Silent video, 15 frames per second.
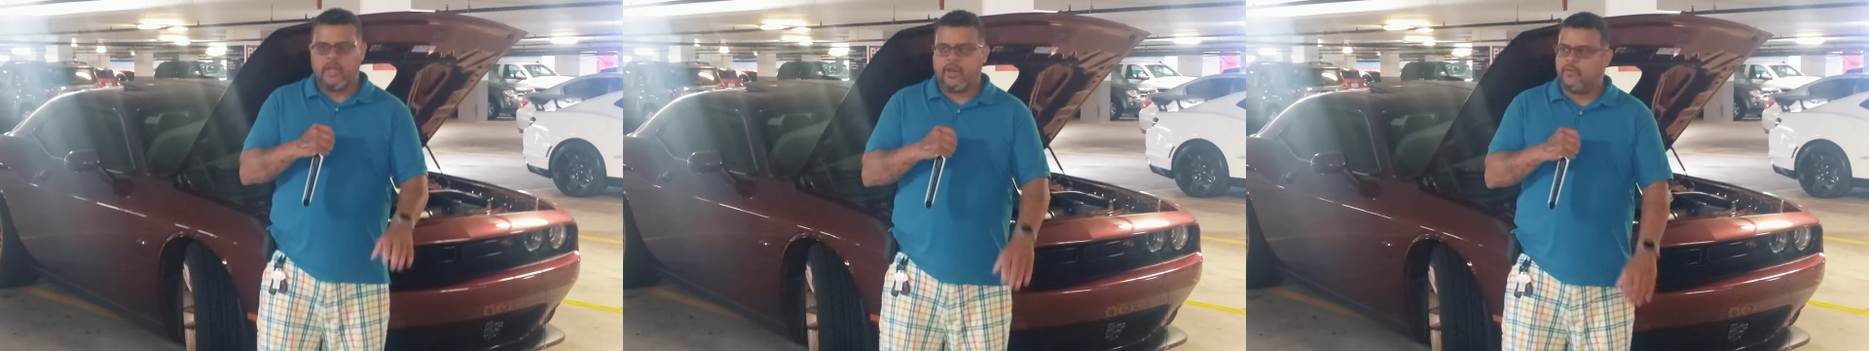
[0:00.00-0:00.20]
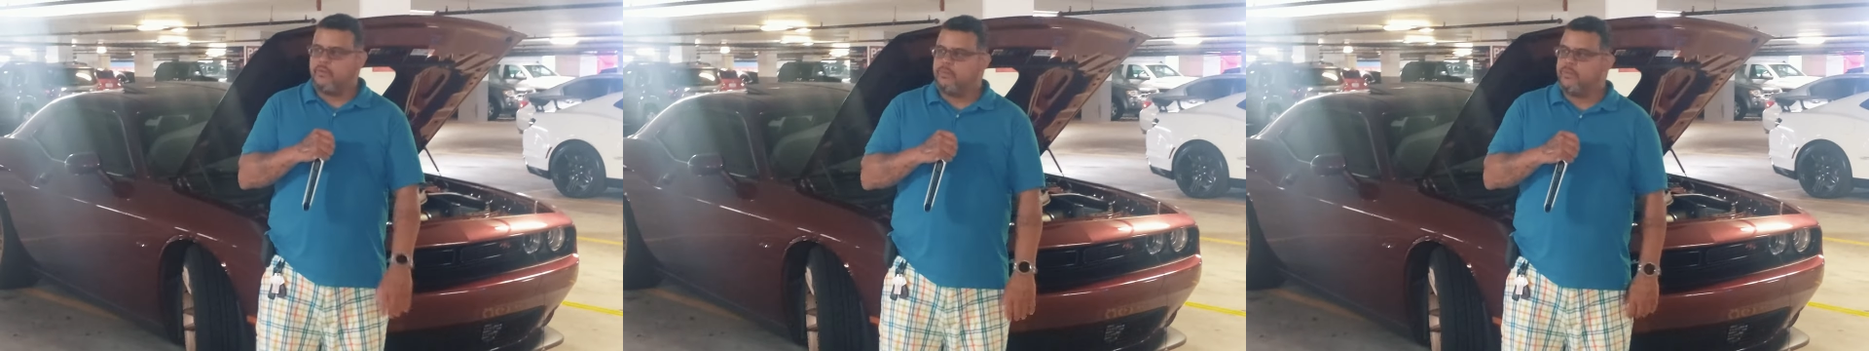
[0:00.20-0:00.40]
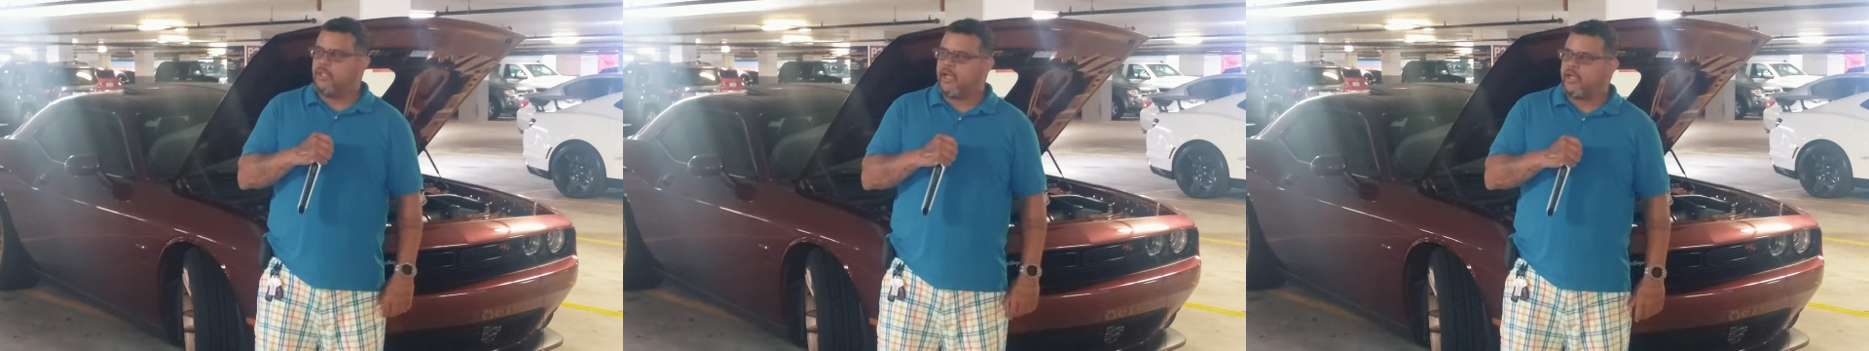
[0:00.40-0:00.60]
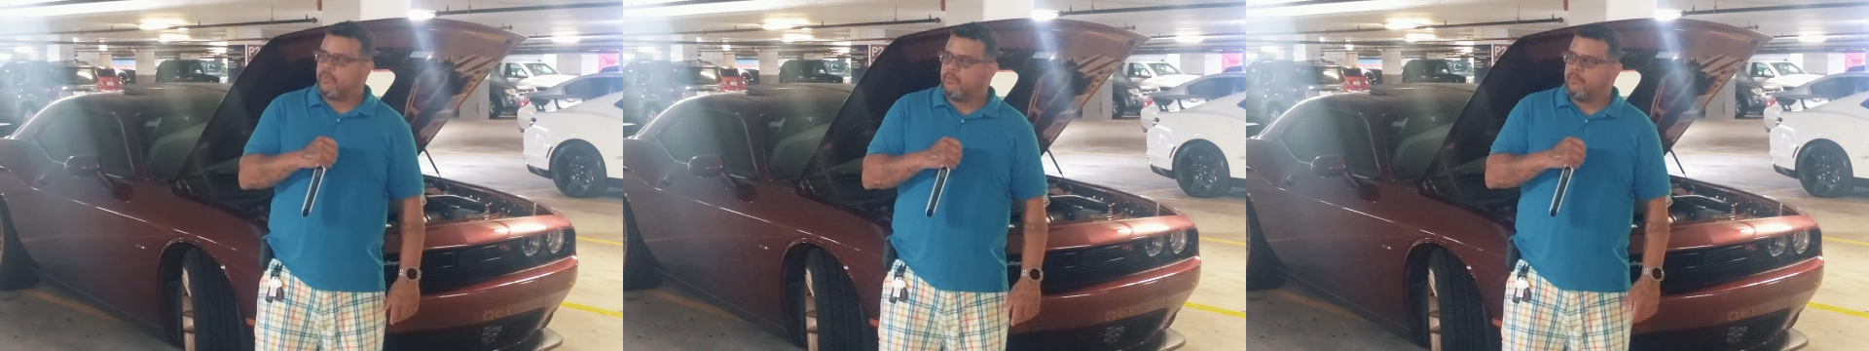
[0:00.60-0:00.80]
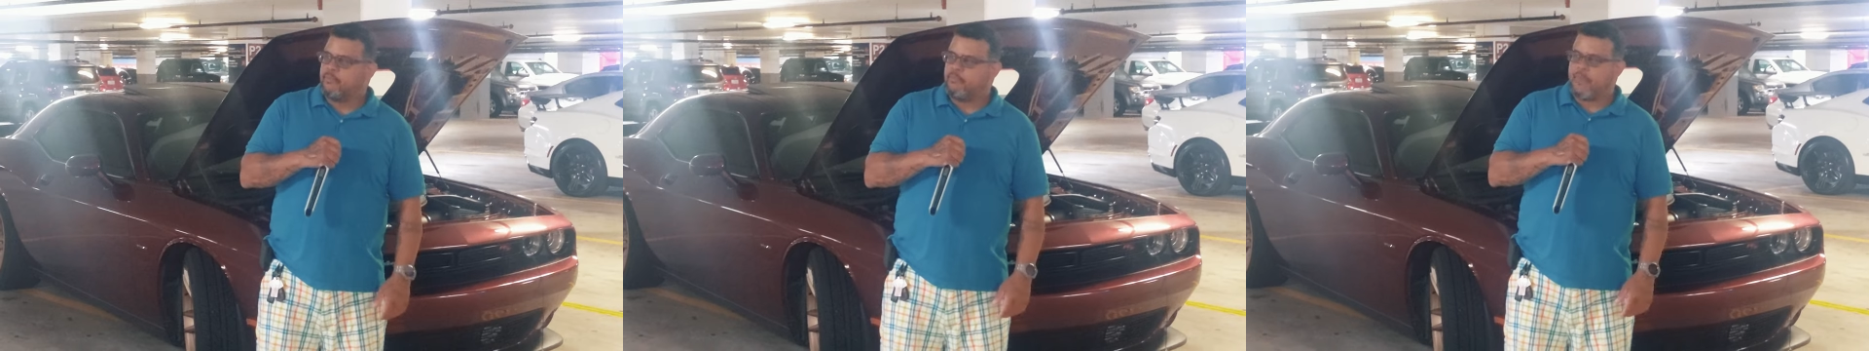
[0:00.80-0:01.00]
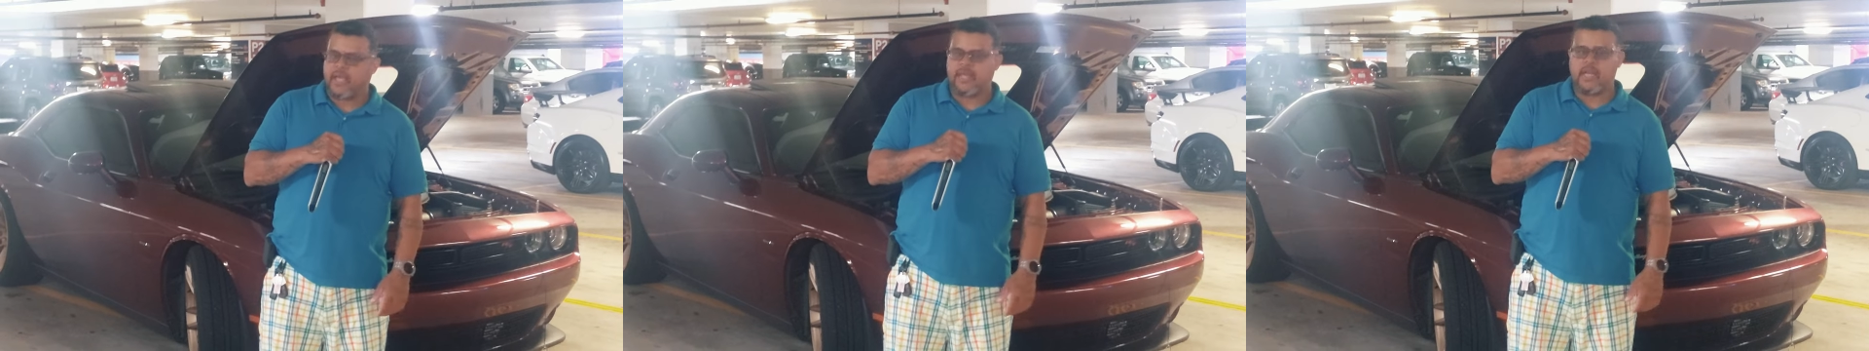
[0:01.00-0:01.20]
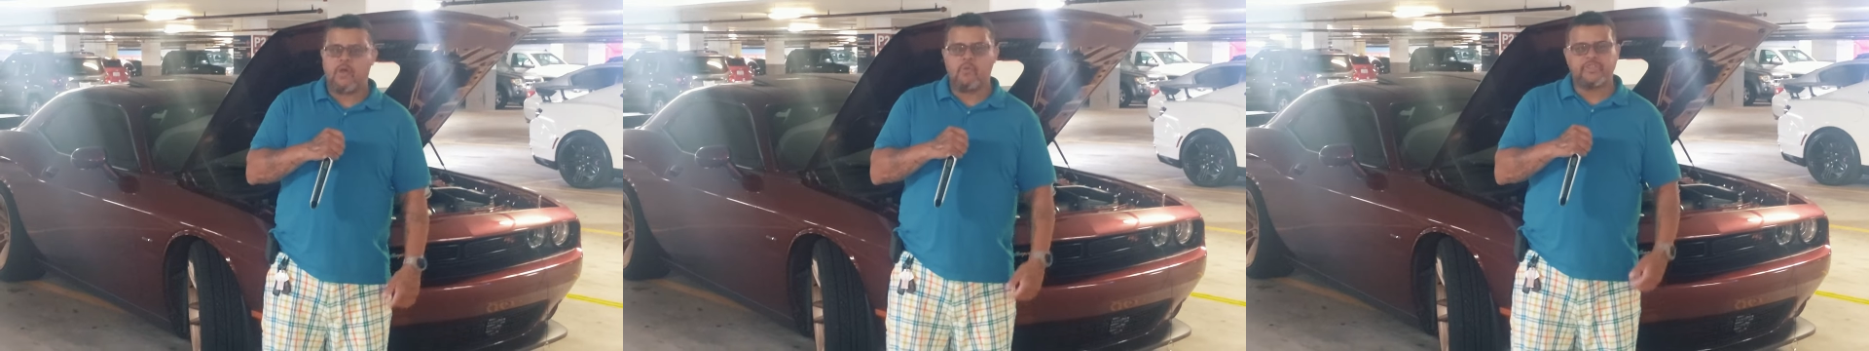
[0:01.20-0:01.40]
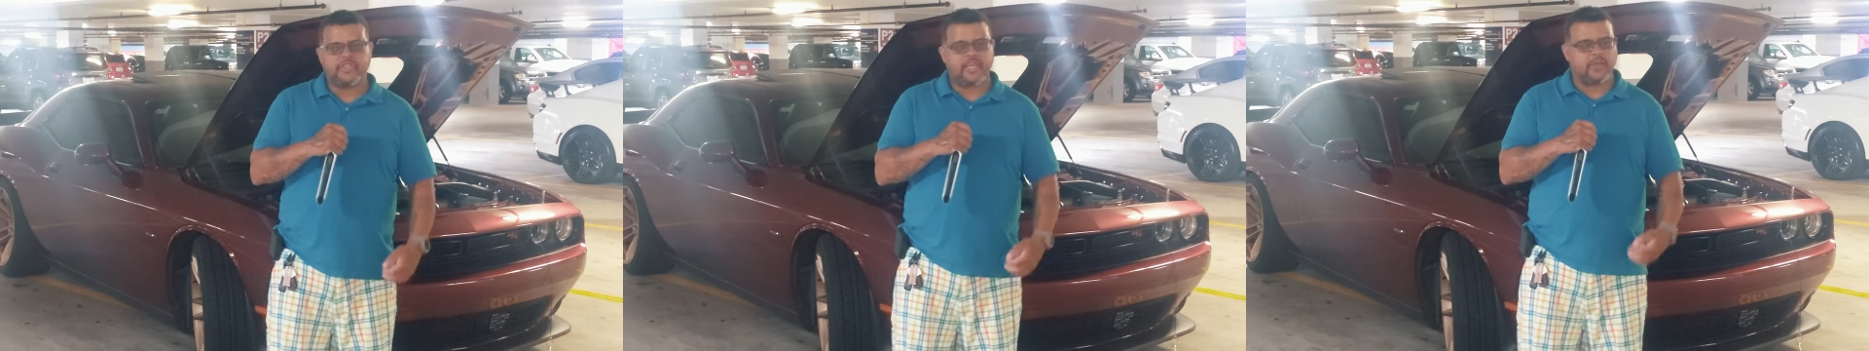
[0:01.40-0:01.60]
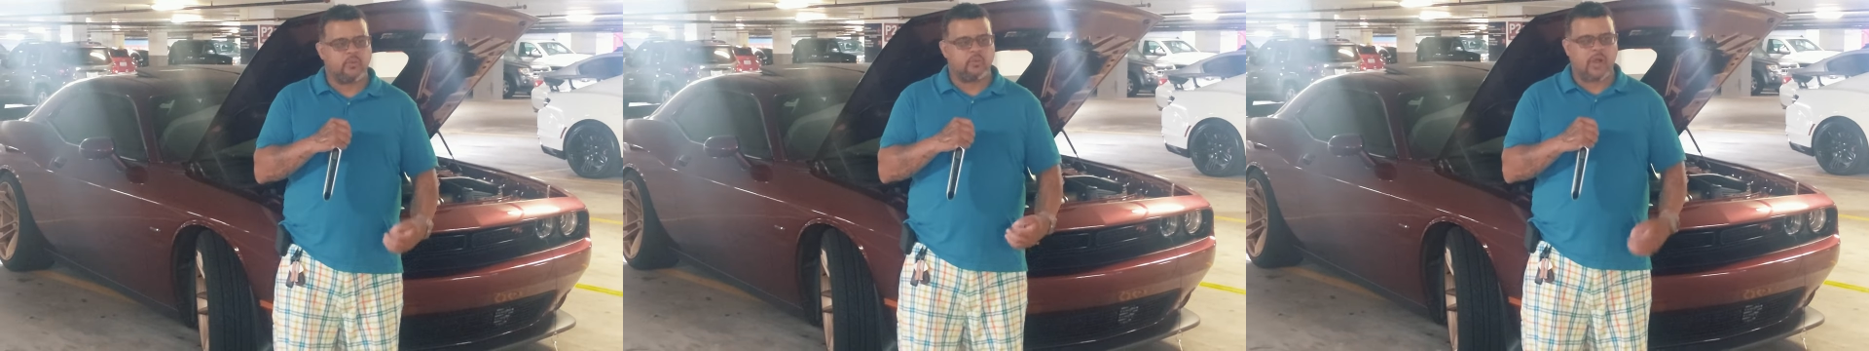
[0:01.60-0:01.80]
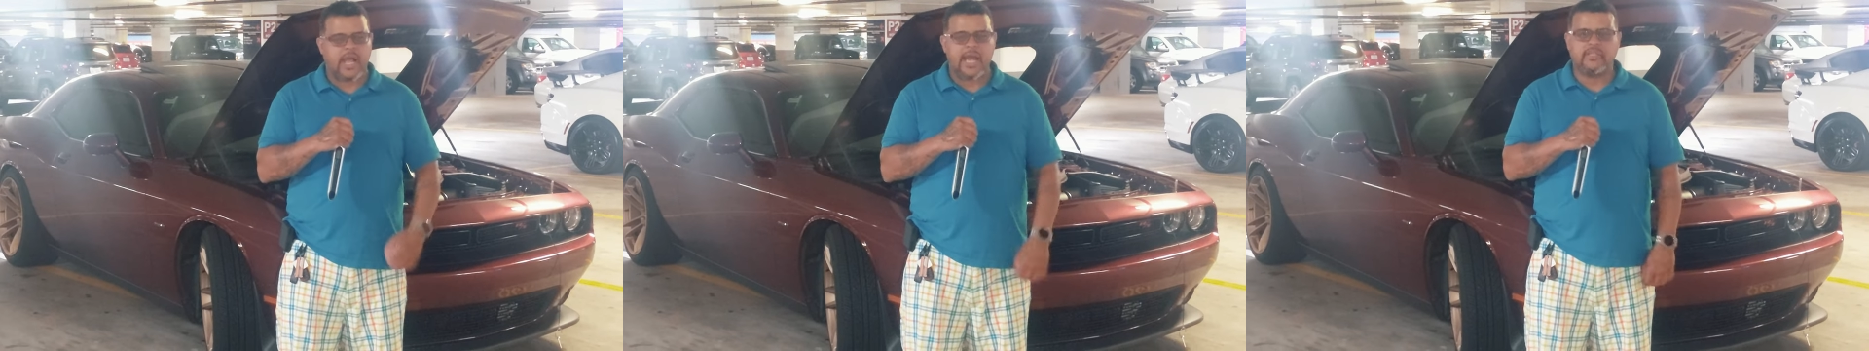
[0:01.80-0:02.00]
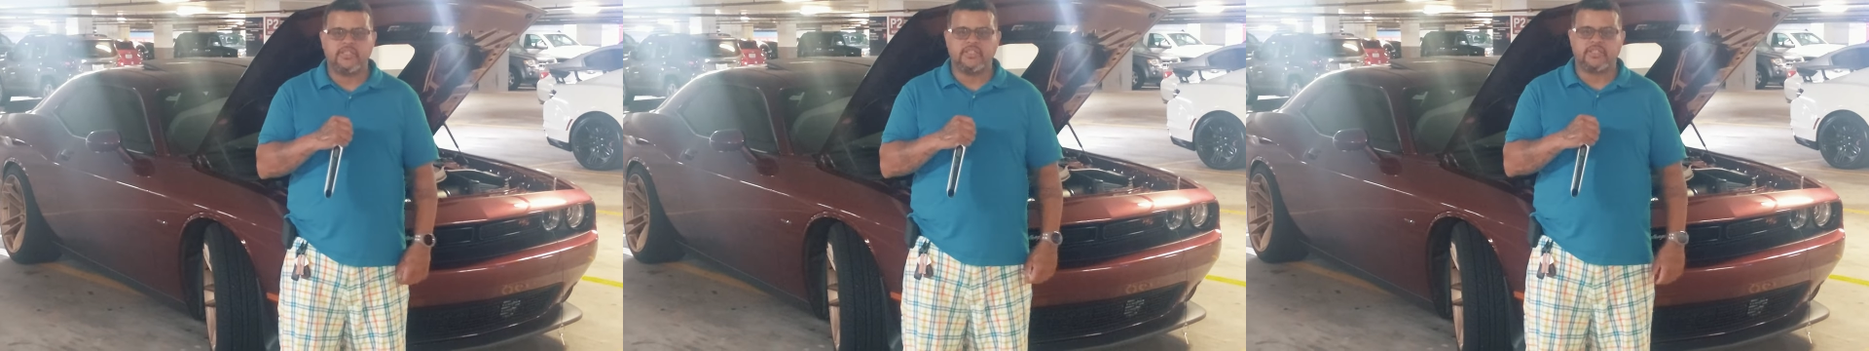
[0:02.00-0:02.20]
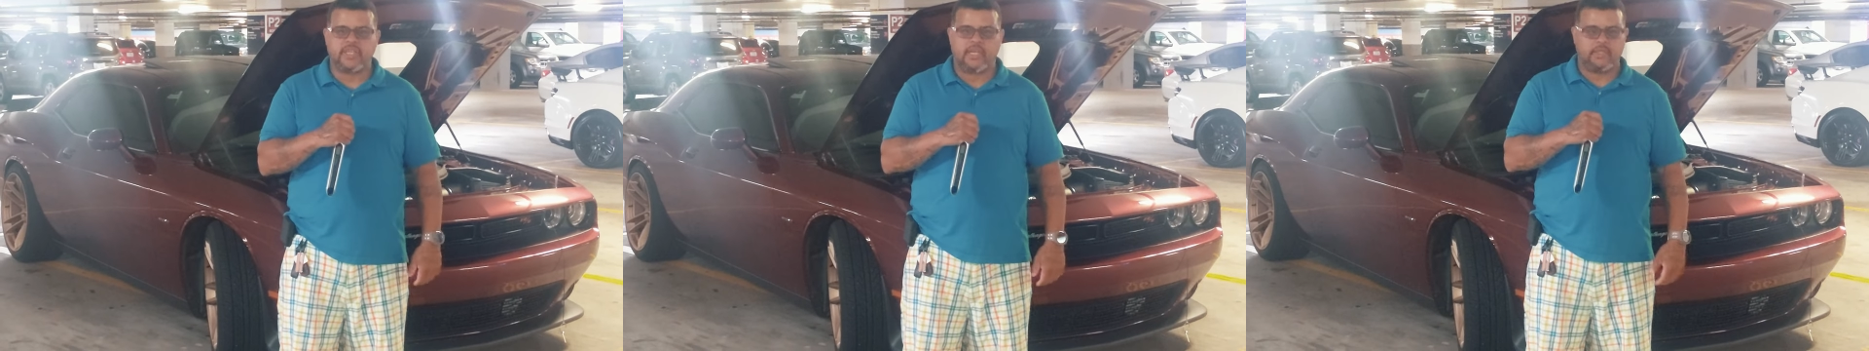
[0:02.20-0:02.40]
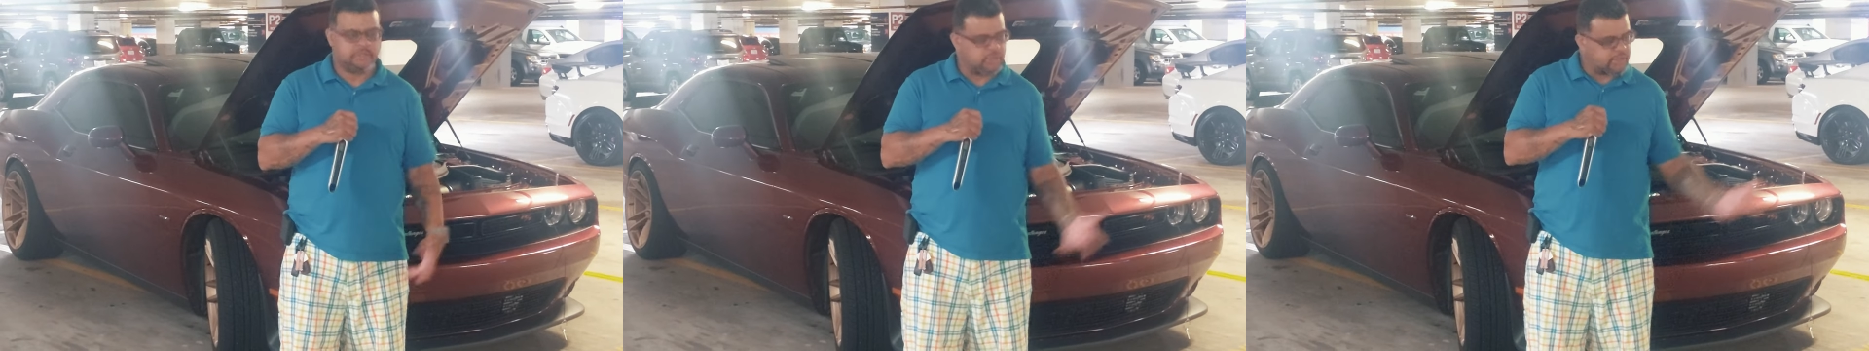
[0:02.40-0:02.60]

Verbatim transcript: you'll be like, man, I wish I could ride this thing.